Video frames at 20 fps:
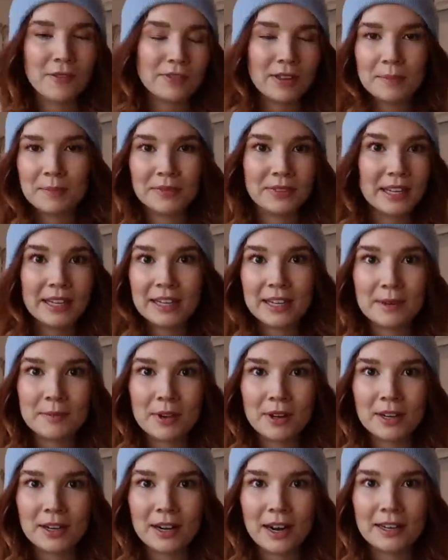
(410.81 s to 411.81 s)
If I'm thinking
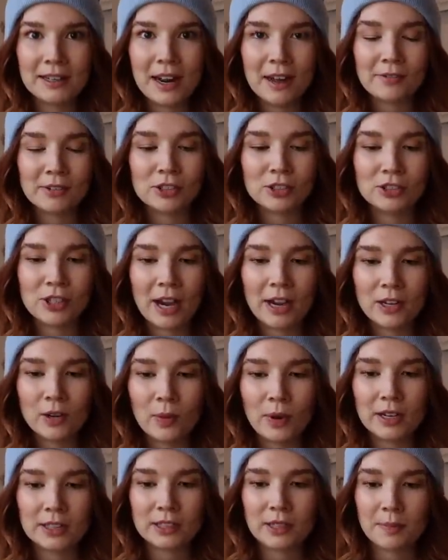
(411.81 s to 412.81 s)
about it, I never try to
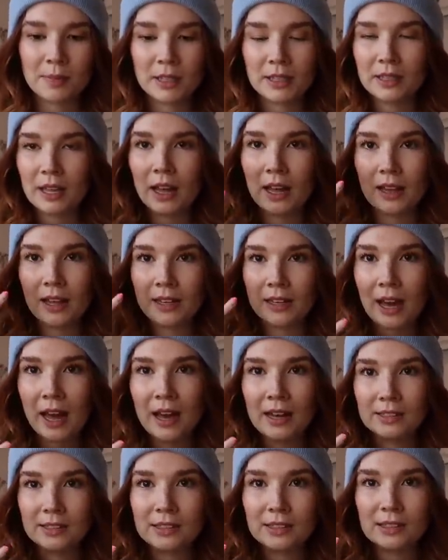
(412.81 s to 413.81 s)
wear something that, like,
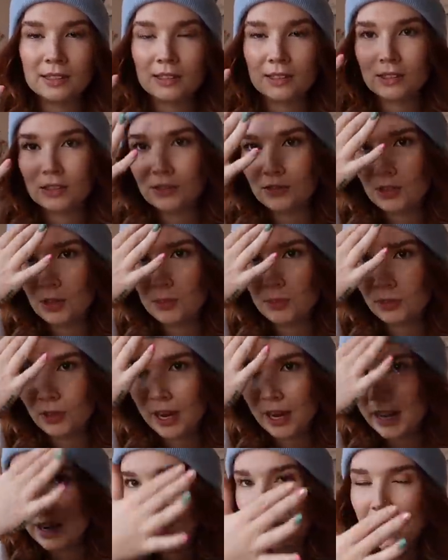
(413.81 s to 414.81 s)
has the
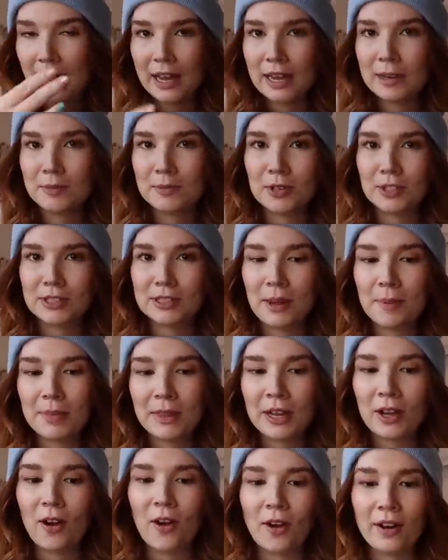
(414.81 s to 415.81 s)
brand name or
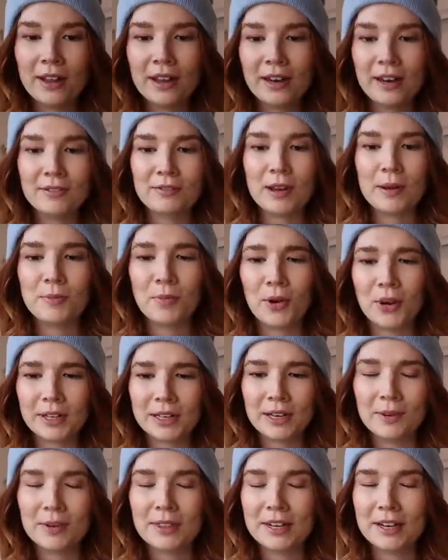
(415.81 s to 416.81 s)
something on it if I'm
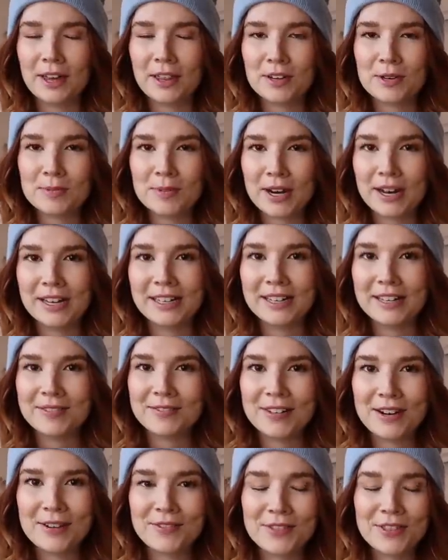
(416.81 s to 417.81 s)
working with another brand,
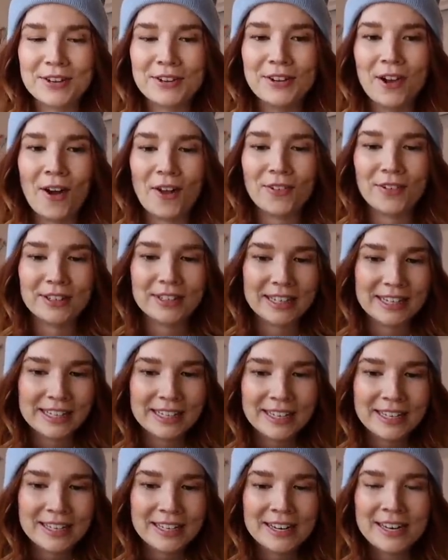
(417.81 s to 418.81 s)
even if they're not
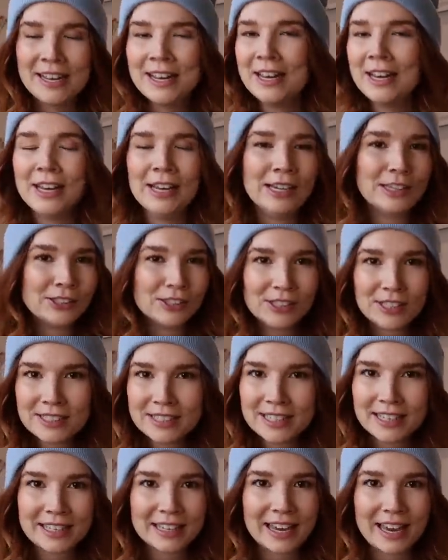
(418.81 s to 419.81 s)
related,
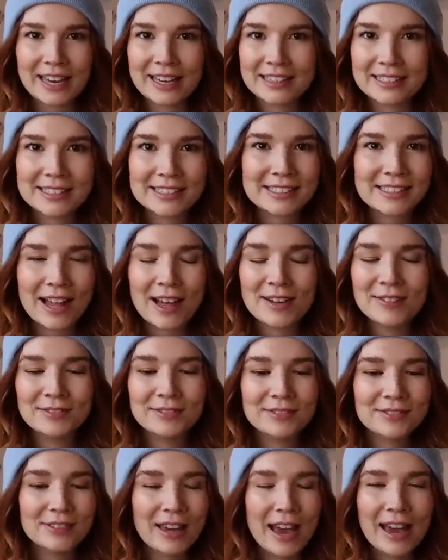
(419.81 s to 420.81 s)
just in case
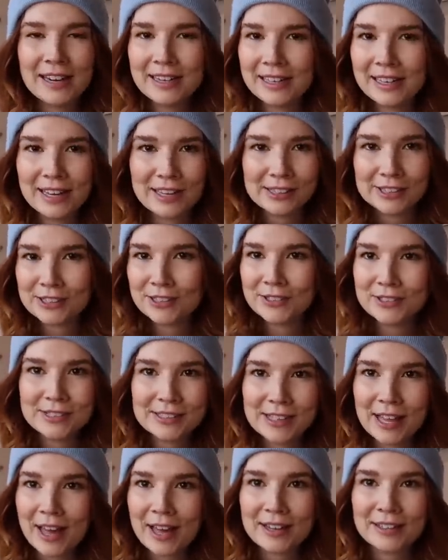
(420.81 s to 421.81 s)
of any issues
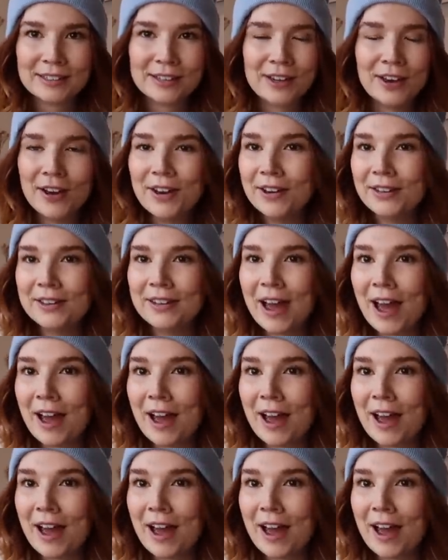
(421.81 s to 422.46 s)
that could